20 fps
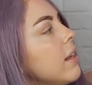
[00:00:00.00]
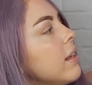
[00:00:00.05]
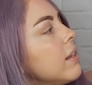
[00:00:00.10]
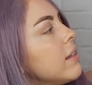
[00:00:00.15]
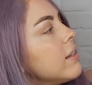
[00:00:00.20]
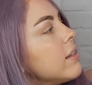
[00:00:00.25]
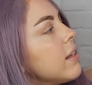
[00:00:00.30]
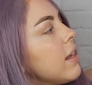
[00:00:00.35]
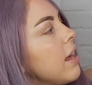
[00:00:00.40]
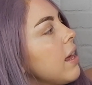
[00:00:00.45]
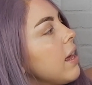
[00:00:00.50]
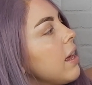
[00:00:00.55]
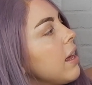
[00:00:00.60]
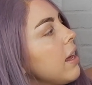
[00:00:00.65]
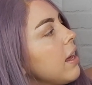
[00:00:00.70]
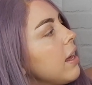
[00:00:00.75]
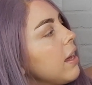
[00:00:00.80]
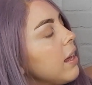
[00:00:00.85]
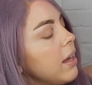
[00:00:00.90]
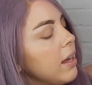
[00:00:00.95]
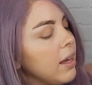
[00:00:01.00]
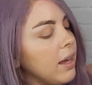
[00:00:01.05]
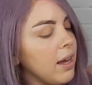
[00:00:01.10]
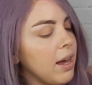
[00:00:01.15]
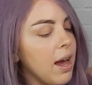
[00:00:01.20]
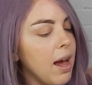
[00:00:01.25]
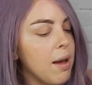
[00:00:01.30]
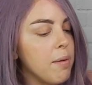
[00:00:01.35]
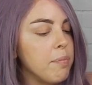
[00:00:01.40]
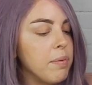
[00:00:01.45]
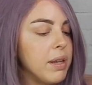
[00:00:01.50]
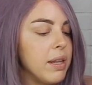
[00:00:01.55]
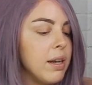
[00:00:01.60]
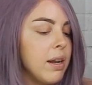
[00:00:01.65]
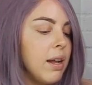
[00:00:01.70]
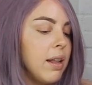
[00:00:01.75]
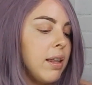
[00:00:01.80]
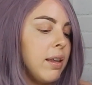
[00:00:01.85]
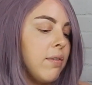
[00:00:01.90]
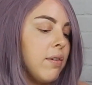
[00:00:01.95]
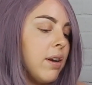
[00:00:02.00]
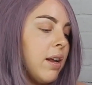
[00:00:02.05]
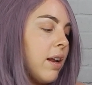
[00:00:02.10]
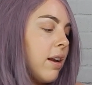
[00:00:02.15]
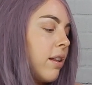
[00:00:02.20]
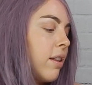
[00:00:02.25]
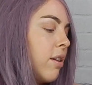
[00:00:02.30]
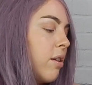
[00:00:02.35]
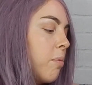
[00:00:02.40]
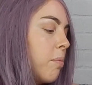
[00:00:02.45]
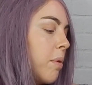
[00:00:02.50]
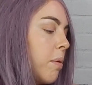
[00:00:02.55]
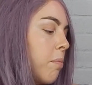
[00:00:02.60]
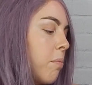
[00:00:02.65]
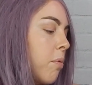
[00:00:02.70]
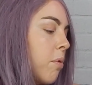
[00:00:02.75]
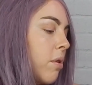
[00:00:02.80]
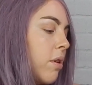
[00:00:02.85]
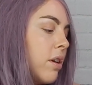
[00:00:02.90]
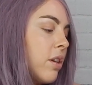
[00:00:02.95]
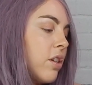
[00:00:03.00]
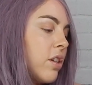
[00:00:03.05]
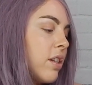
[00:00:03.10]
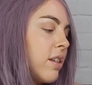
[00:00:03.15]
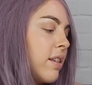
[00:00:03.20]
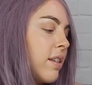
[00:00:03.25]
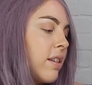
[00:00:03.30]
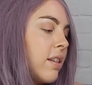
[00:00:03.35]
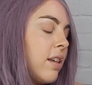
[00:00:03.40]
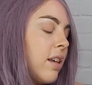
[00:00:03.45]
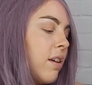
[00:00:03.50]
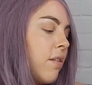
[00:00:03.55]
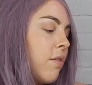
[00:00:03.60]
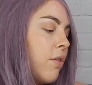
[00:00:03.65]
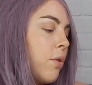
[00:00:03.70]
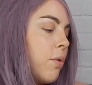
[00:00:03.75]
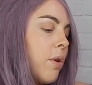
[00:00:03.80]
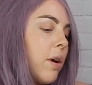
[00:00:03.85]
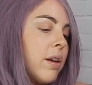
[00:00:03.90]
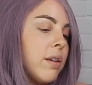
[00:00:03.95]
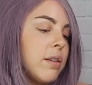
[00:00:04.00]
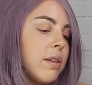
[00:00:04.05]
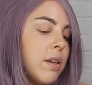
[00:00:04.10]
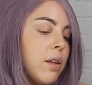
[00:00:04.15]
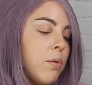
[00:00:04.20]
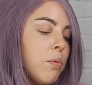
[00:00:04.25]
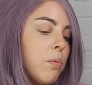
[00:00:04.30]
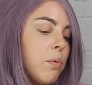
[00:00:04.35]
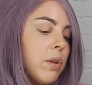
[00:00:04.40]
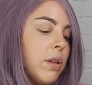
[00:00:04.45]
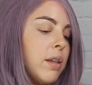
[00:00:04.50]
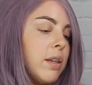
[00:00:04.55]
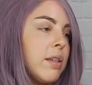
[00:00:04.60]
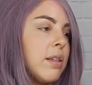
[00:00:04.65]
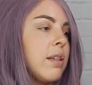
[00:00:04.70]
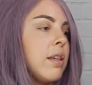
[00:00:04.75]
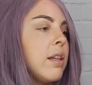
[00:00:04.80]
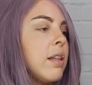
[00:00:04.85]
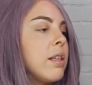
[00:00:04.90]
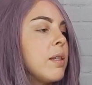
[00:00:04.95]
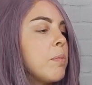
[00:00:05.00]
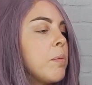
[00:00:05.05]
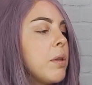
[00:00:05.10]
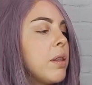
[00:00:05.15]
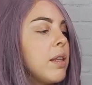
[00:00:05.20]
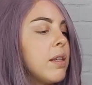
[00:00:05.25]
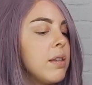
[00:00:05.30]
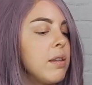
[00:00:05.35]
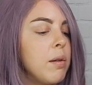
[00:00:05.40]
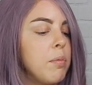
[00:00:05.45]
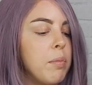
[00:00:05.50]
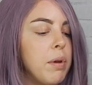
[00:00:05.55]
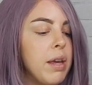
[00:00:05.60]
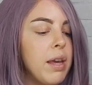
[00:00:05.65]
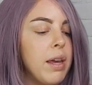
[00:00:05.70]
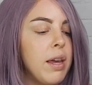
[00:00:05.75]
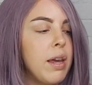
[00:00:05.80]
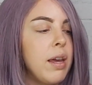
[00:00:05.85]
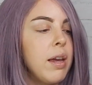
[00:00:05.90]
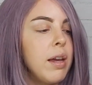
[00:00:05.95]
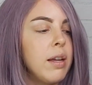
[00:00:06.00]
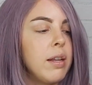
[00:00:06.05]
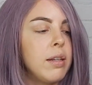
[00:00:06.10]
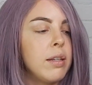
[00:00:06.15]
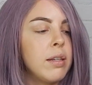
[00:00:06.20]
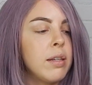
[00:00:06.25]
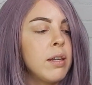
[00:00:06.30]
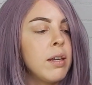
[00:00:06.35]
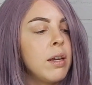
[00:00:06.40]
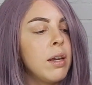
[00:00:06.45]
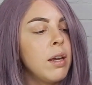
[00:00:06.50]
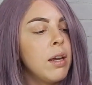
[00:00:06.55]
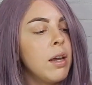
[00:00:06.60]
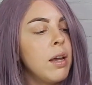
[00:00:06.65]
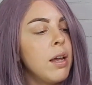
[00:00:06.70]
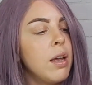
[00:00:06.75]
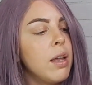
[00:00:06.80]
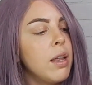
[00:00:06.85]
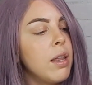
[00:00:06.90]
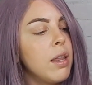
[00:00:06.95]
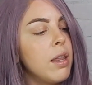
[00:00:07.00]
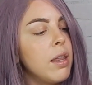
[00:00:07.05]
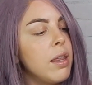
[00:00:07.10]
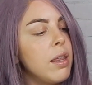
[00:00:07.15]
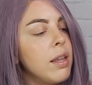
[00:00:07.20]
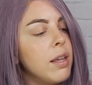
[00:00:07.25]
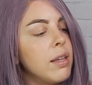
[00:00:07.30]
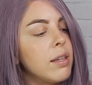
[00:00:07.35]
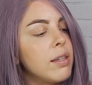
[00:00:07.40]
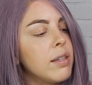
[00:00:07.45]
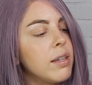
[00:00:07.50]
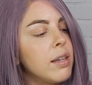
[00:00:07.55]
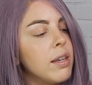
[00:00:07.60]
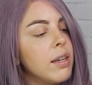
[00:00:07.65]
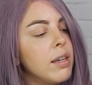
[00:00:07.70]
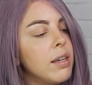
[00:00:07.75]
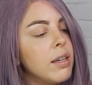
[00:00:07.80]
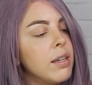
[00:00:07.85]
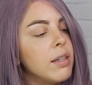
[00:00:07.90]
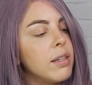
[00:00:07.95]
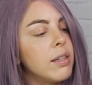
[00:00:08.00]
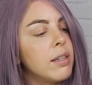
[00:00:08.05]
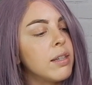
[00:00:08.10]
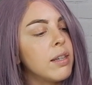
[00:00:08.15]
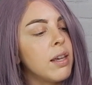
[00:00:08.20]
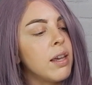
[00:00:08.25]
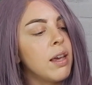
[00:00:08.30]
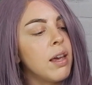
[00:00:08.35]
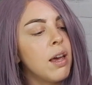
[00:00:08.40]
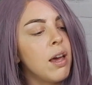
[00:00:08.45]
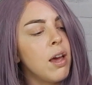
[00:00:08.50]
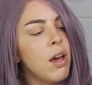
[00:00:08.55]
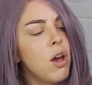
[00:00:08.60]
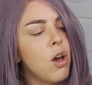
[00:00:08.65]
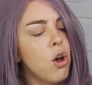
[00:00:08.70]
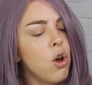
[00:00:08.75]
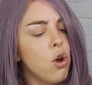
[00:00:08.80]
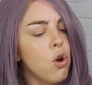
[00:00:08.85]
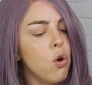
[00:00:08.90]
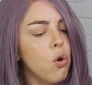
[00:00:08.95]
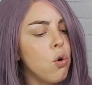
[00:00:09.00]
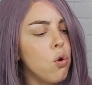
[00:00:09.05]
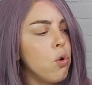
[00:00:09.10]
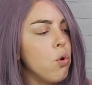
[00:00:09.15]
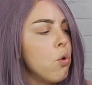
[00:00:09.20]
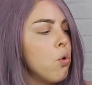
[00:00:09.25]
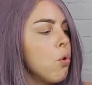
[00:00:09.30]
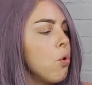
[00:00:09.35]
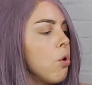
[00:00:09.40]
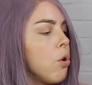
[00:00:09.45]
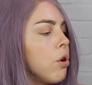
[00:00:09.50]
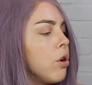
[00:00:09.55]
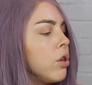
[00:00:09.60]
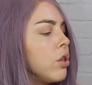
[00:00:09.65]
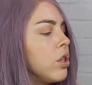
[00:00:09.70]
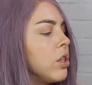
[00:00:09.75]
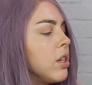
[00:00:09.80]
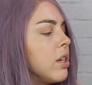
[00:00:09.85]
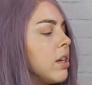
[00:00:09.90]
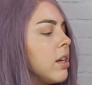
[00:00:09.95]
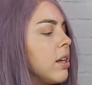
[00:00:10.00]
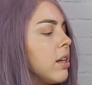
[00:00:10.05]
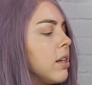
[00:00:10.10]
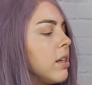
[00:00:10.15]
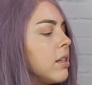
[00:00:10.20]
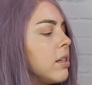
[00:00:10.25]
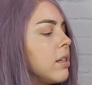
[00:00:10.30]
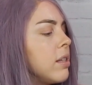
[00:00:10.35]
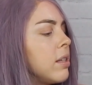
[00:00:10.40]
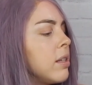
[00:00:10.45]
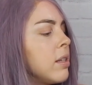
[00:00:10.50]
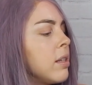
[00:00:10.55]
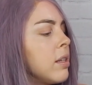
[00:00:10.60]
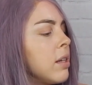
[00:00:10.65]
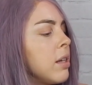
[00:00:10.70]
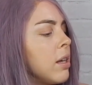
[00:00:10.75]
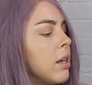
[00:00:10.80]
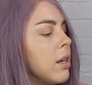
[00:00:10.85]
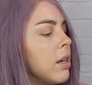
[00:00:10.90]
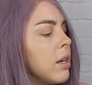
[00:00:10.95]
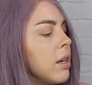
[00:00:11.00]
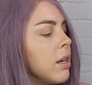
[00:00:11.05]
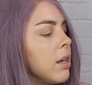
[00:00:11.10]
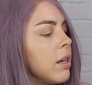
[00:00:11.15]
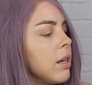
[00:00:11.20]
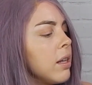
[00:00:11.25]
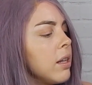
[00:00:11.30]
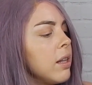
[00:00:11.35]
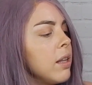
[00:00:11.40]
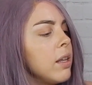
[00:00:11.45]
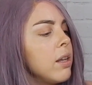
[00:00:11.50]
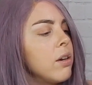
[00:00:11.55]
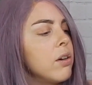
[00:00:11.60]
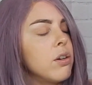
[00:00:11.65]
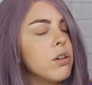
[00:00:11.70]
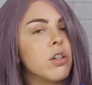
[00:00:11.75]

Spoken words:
is I mean, I'll even add a little bit more to just see if you guys can really see it. Let's put this on my hand. This is gorgeous glitter